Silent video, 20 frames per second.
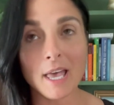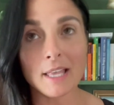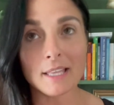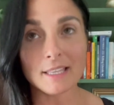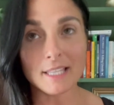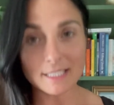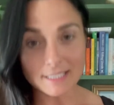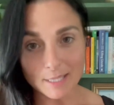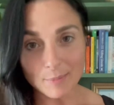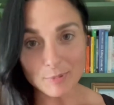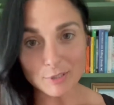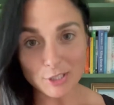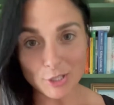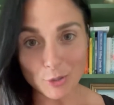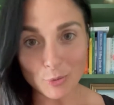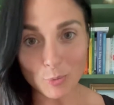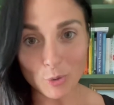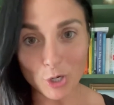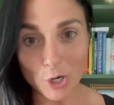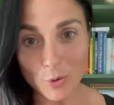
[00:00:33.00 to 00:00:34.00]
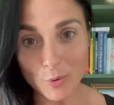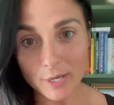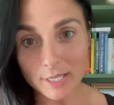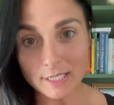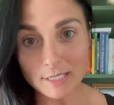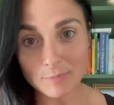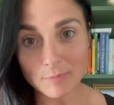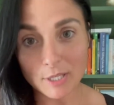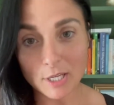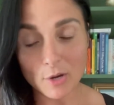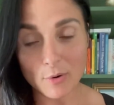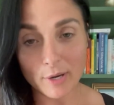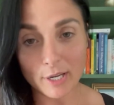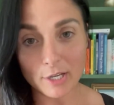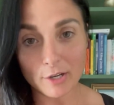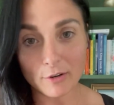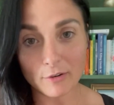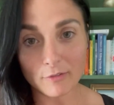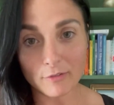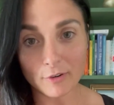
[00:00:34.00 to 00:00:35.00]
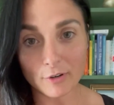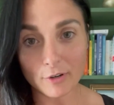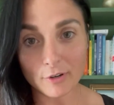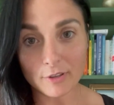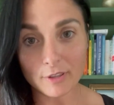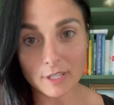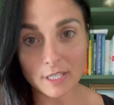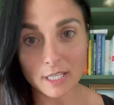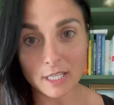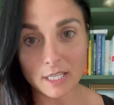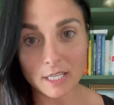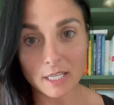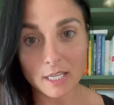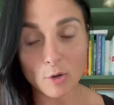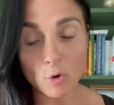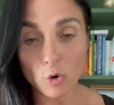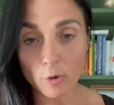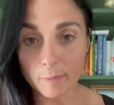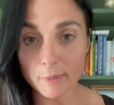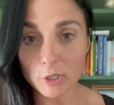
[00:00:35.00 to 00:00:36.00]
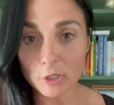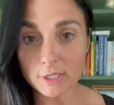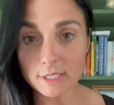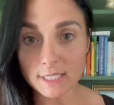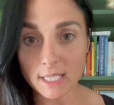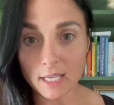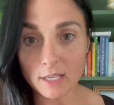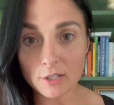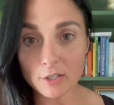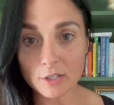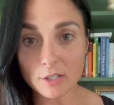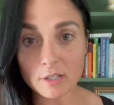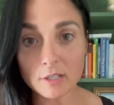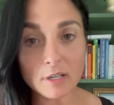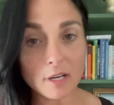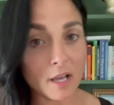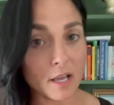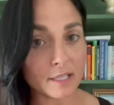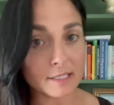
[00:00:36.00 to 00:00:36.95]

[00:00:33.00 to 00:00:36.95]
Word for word: this episode, we're going to be going over the orbital sander,